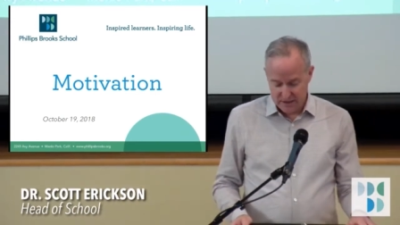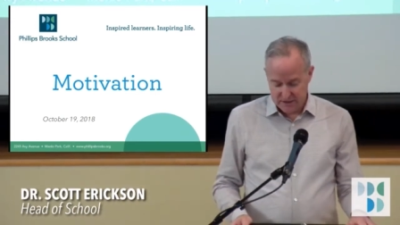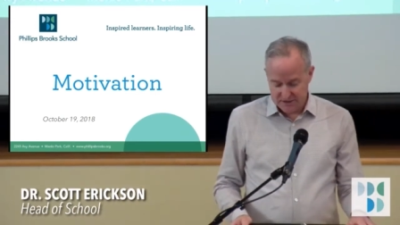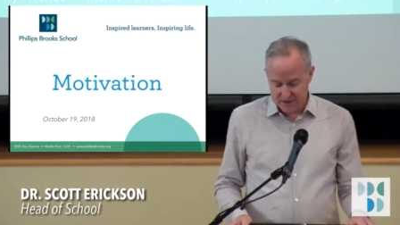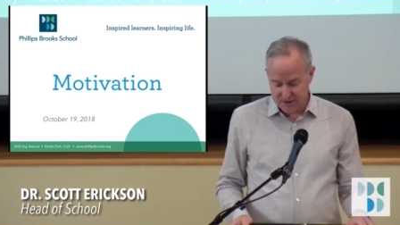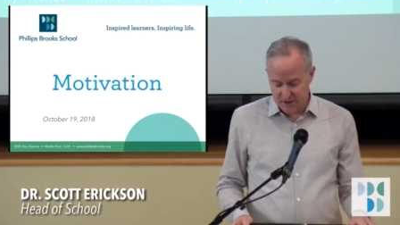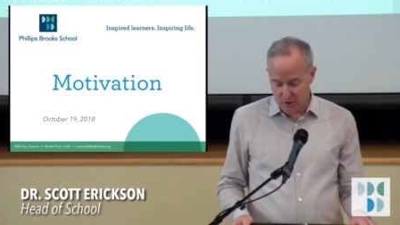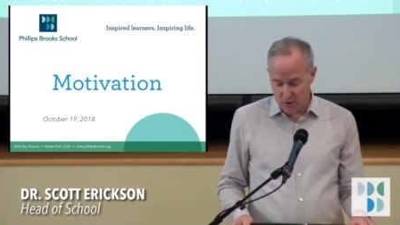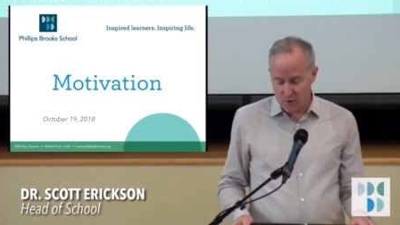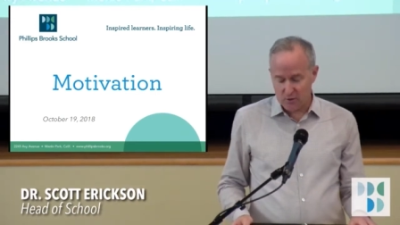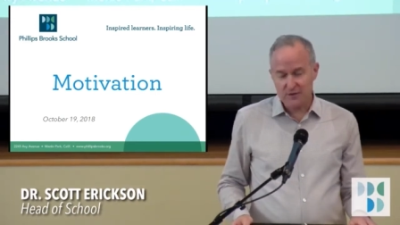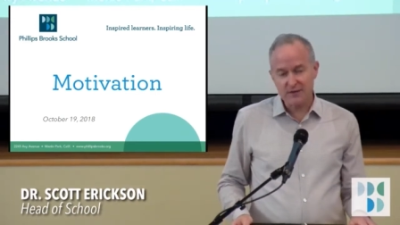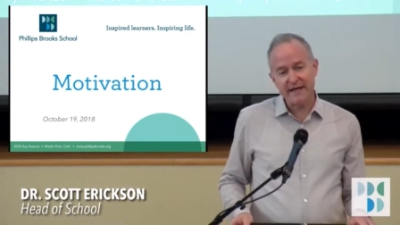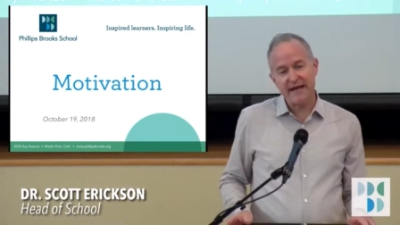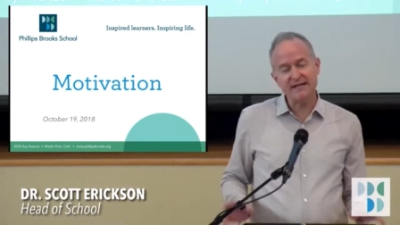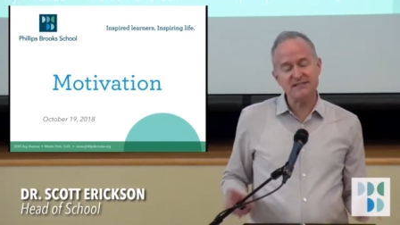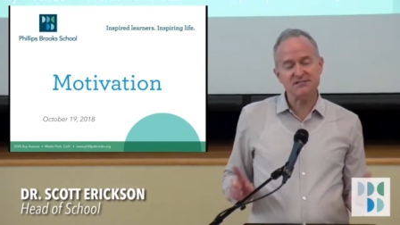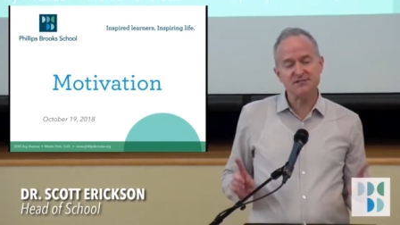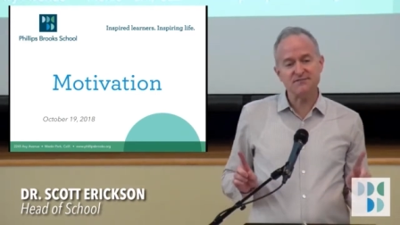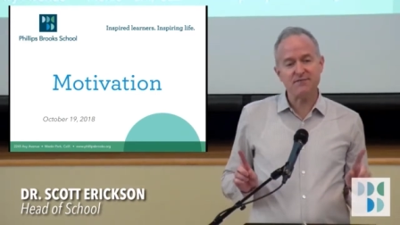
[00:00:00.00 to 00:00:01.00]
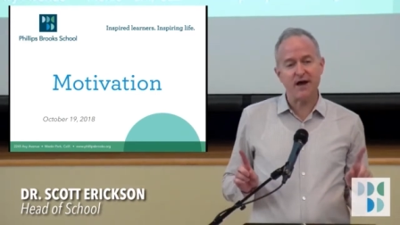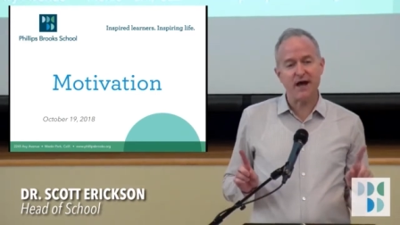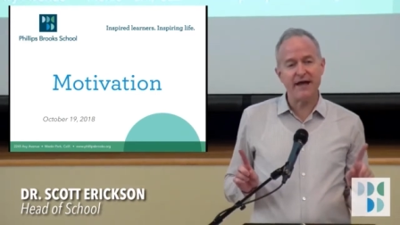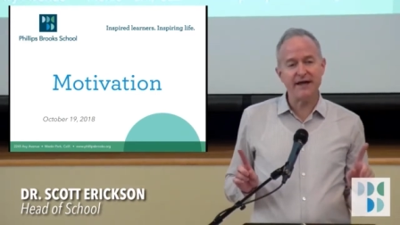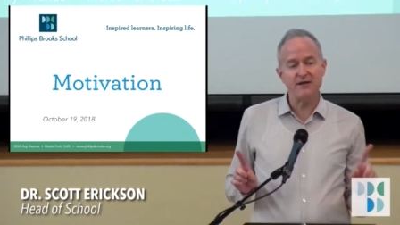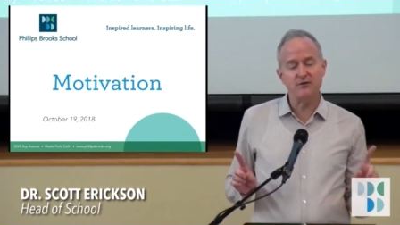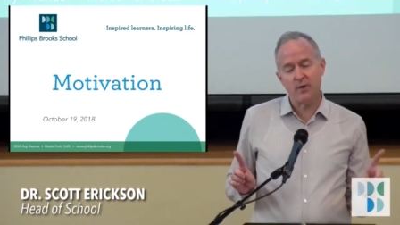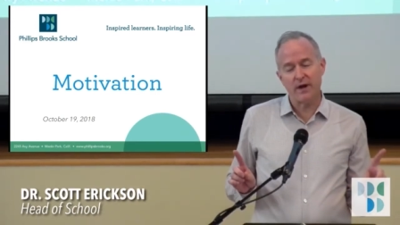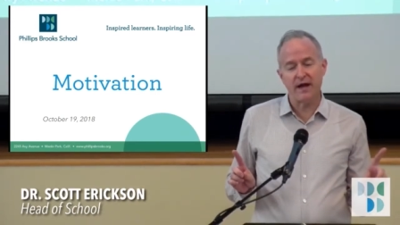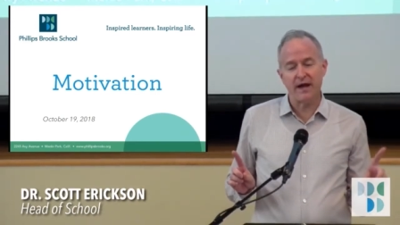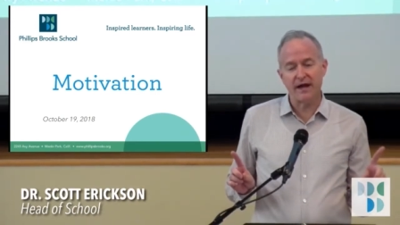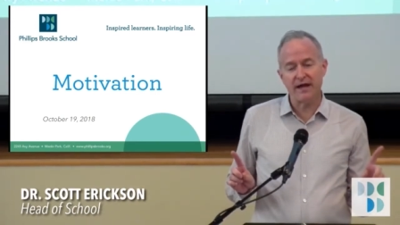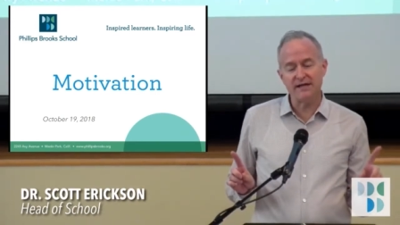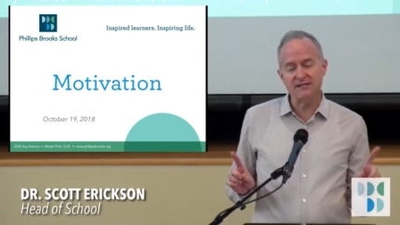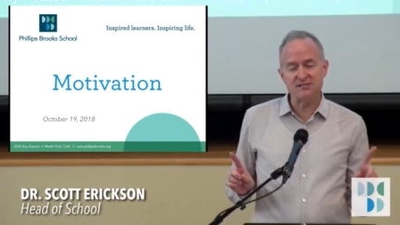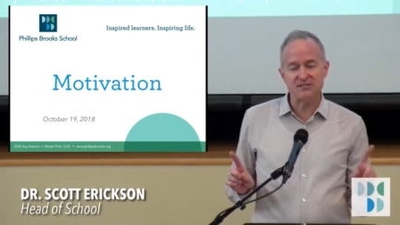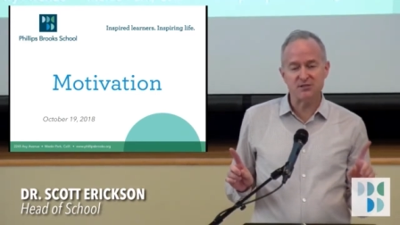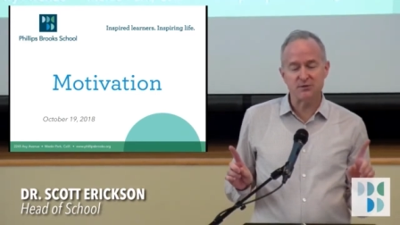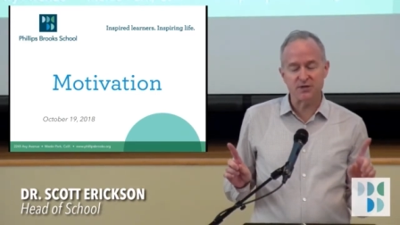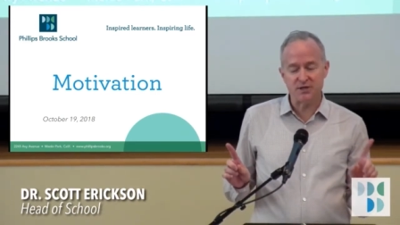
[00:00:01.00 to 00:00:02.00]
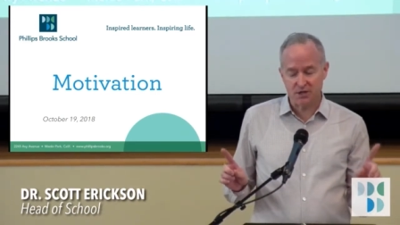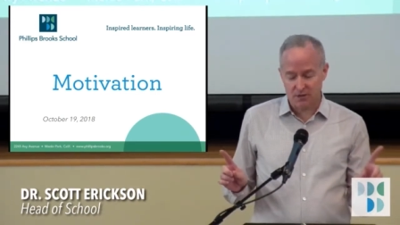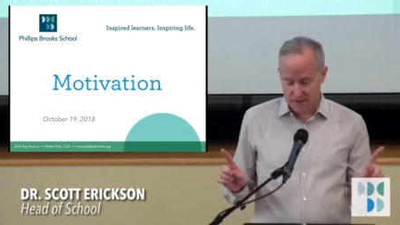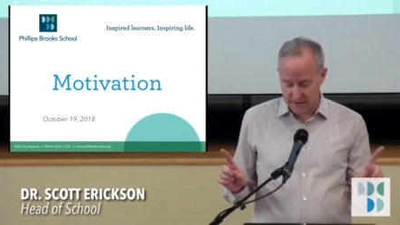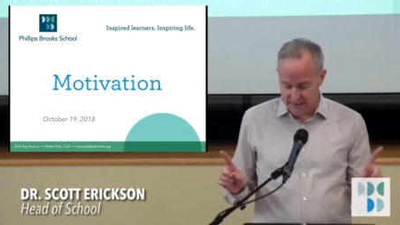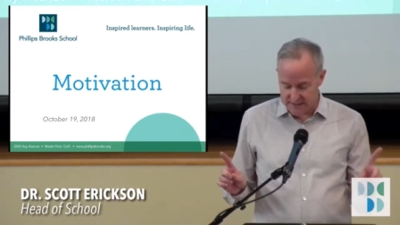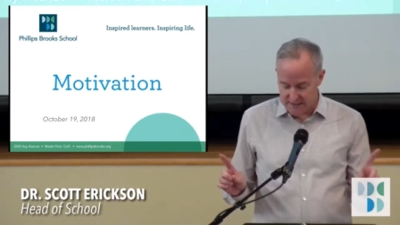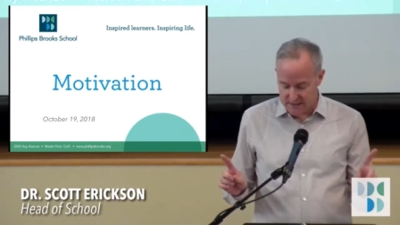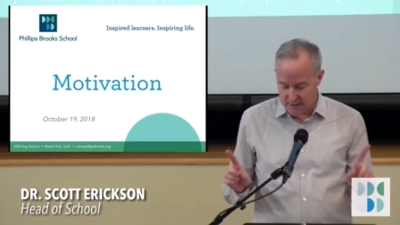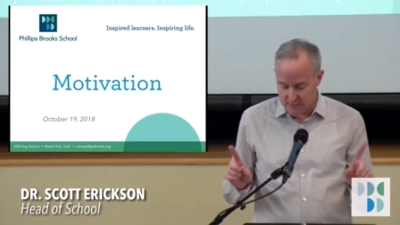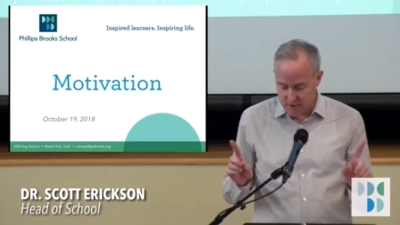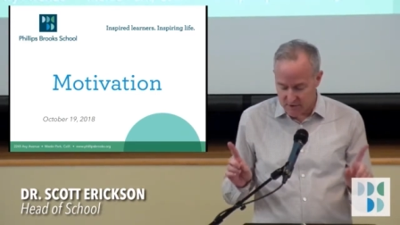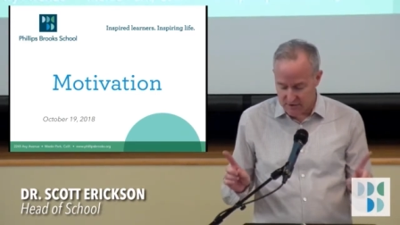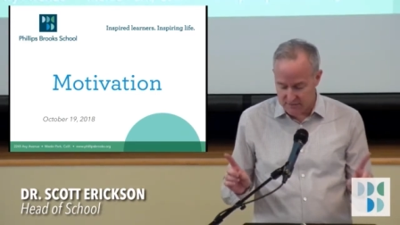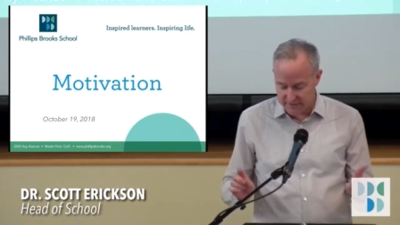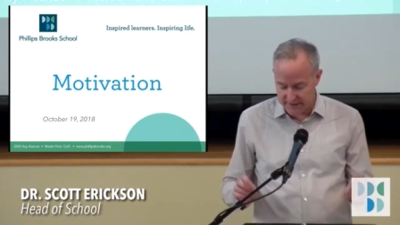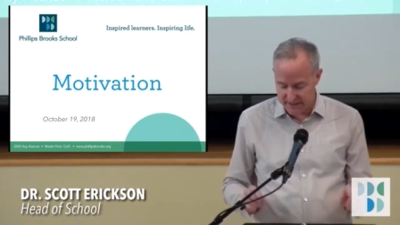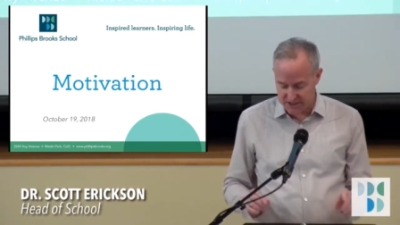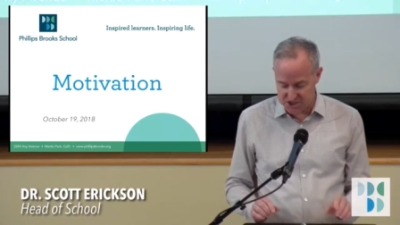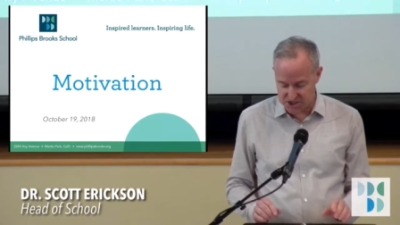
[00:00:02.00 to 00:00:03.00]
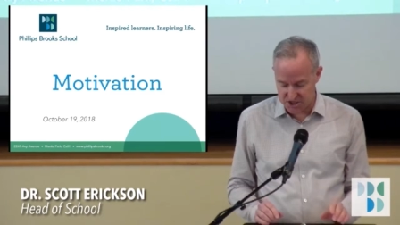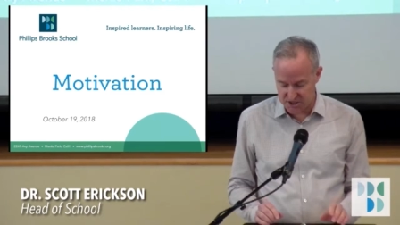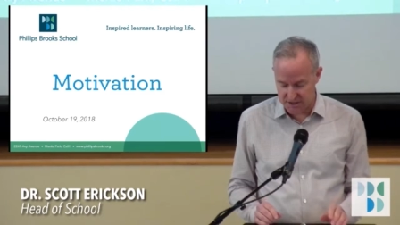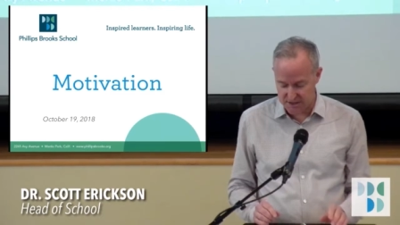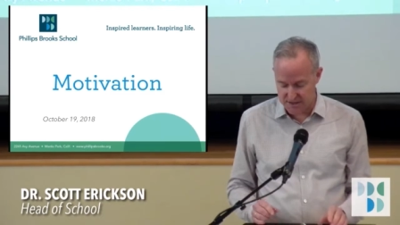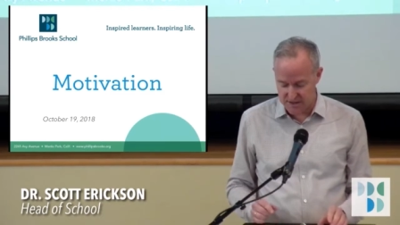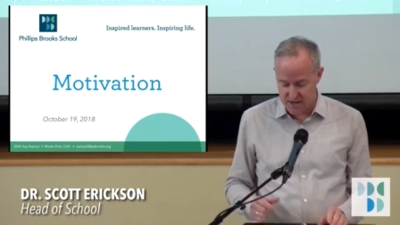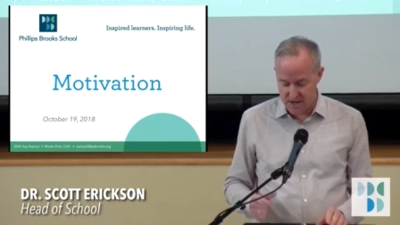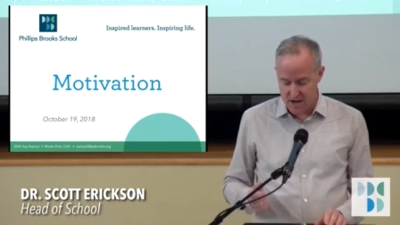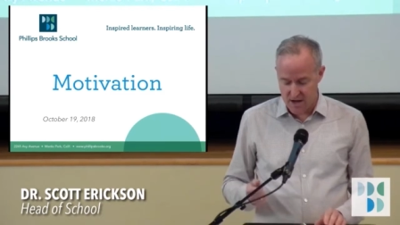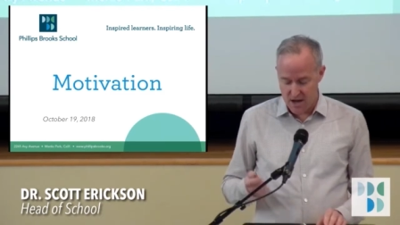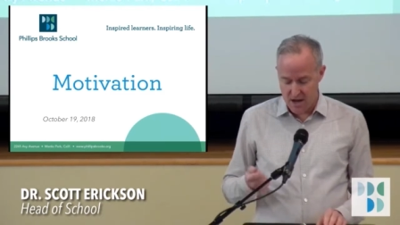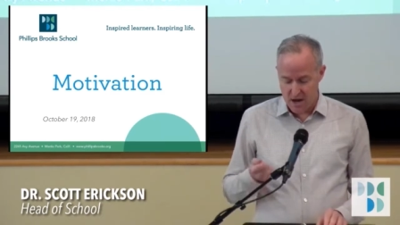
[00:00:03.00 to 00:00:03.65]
So let's find ways to increase our motivation,